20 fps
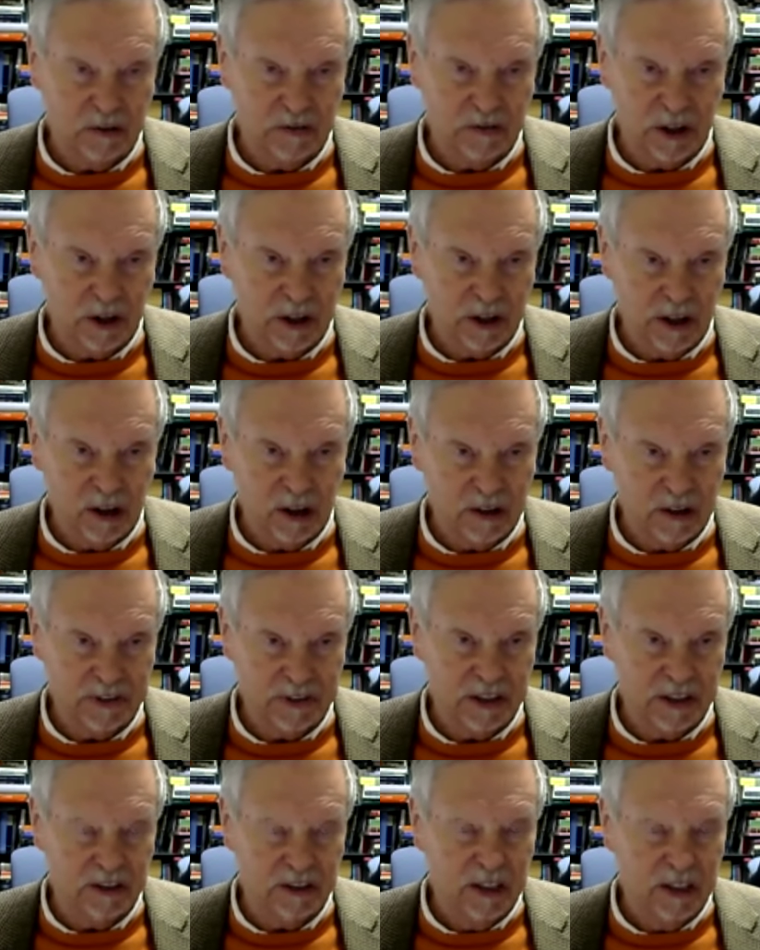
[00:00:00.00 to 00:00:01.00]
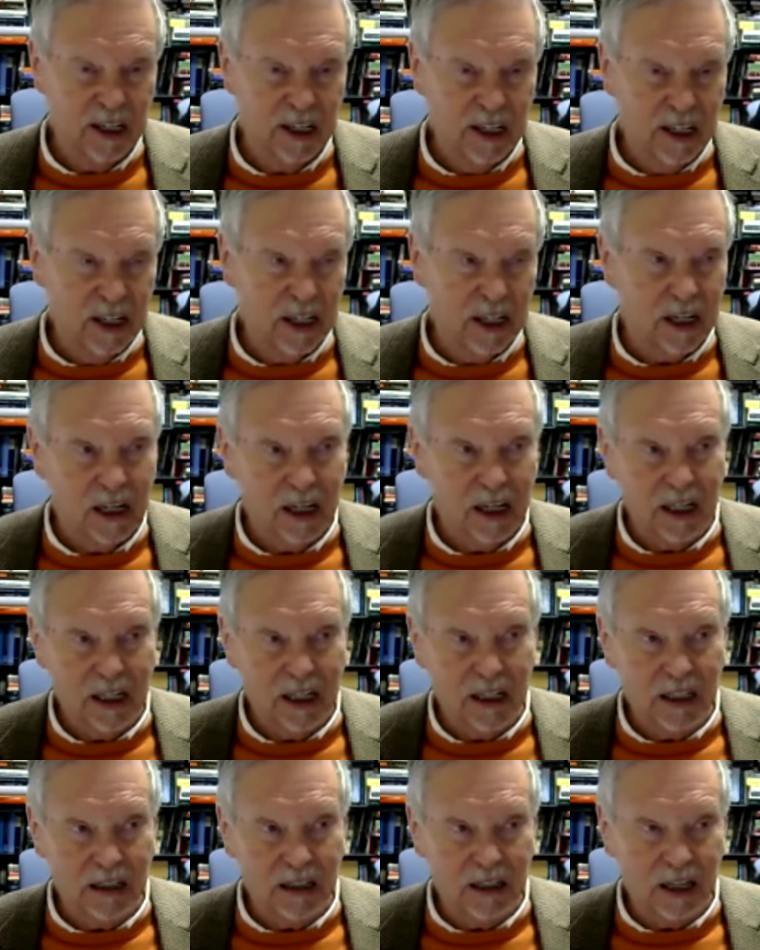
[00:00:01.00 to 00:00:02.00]
are very often
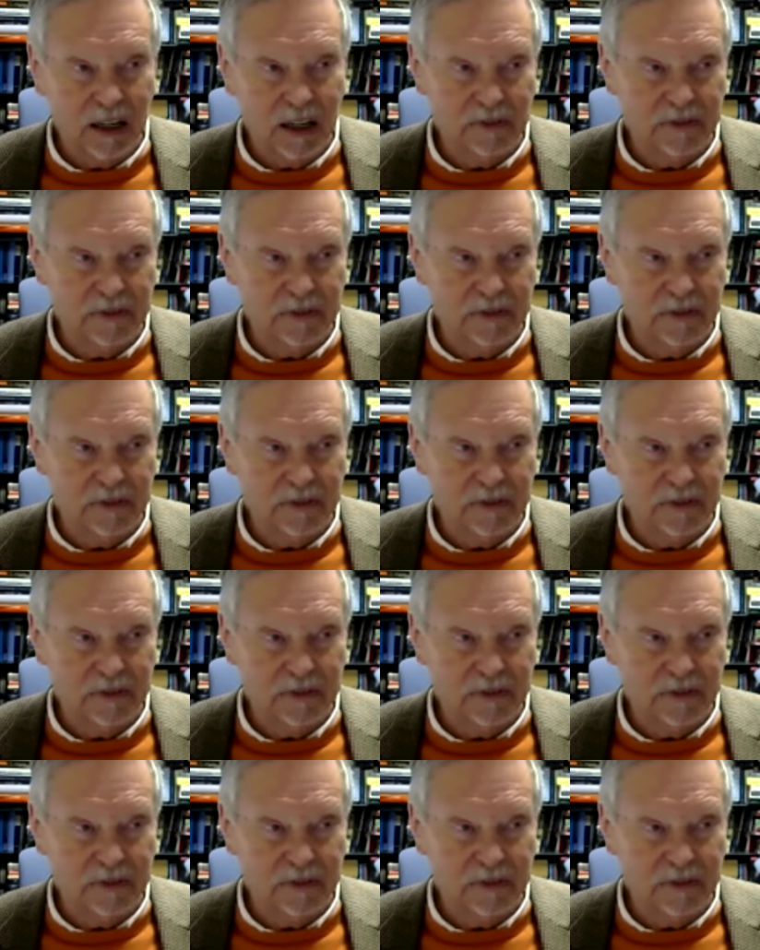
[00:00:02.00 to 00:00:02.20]
of